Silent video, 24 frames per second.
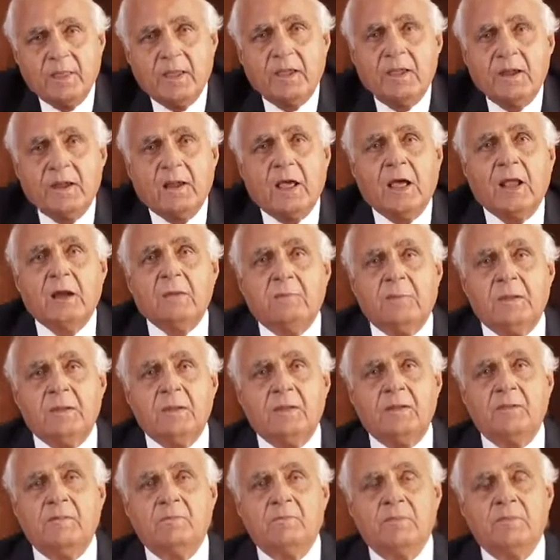in
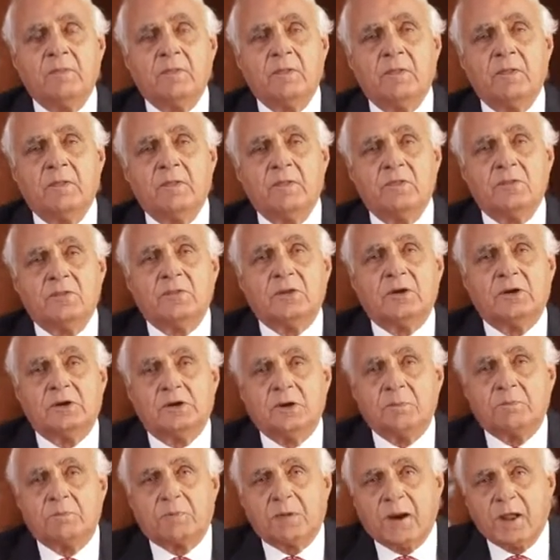helping the
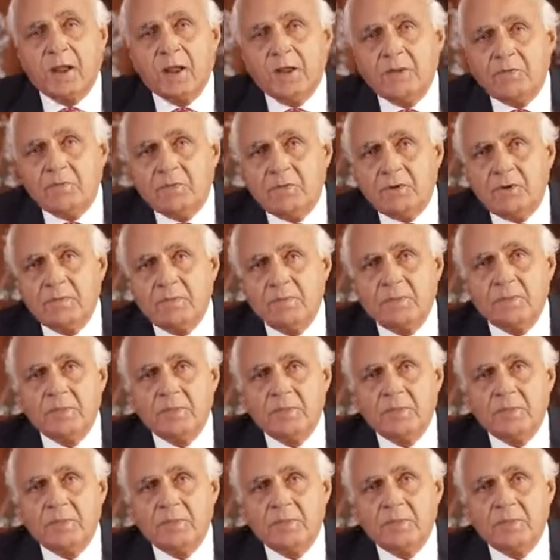deprived